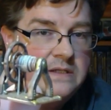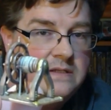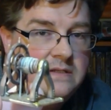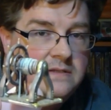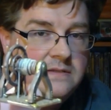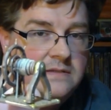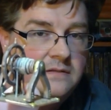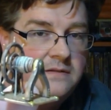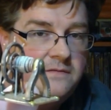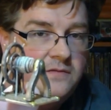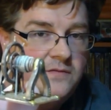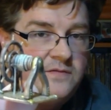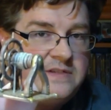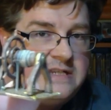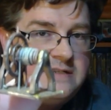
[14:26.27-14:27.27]
is the level
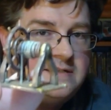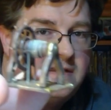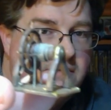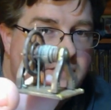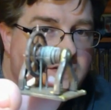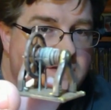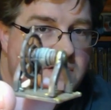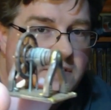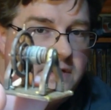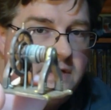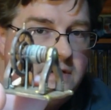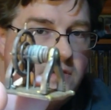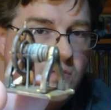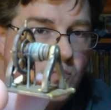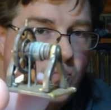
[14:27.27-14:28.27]
of detail that's gone
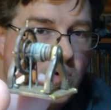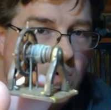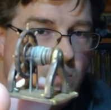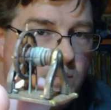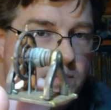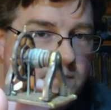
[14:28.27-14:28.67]
into the rope.